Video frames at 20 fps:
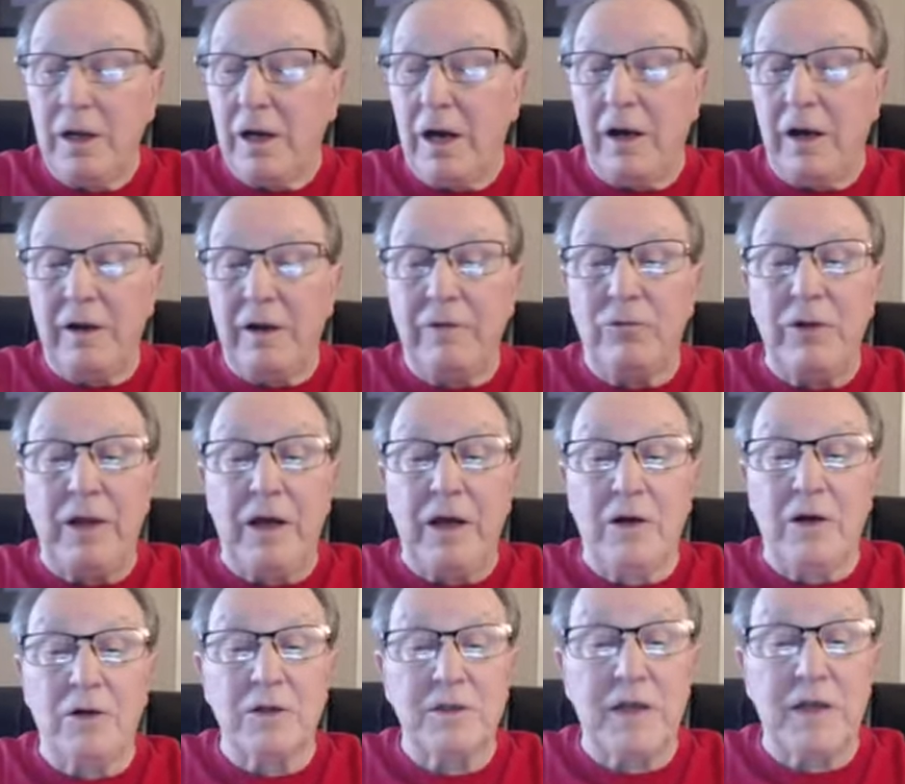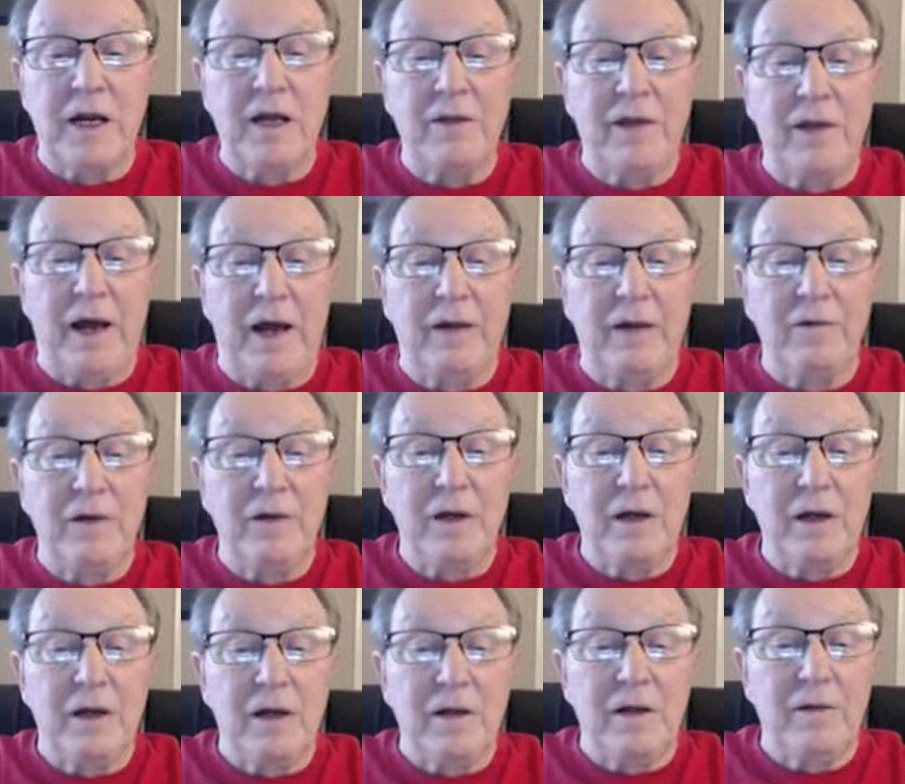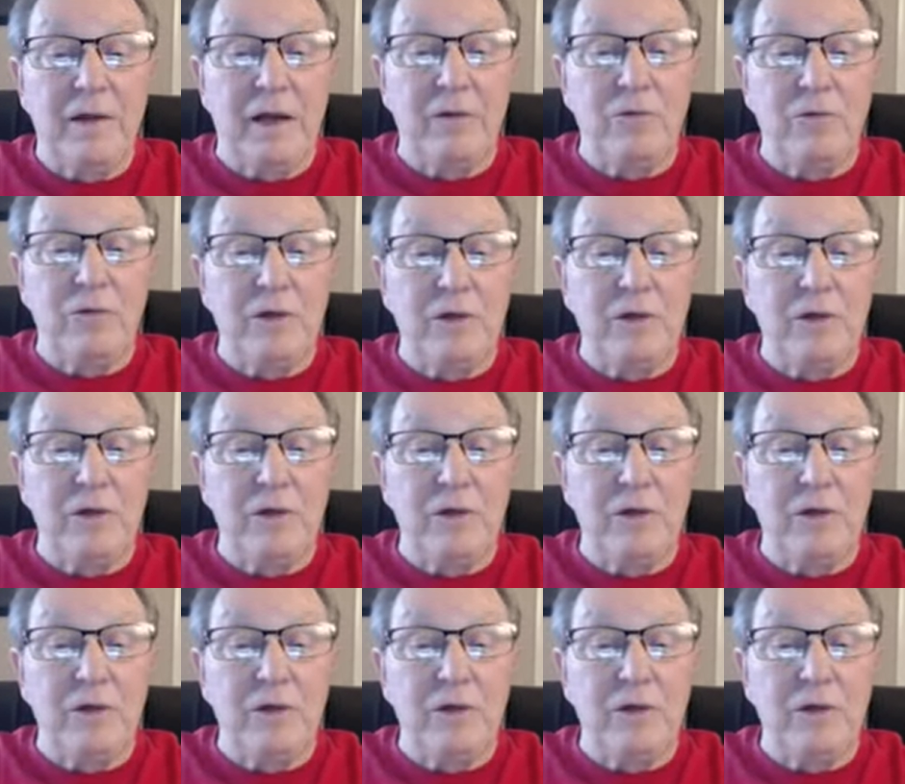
Uh, if when they understand that, then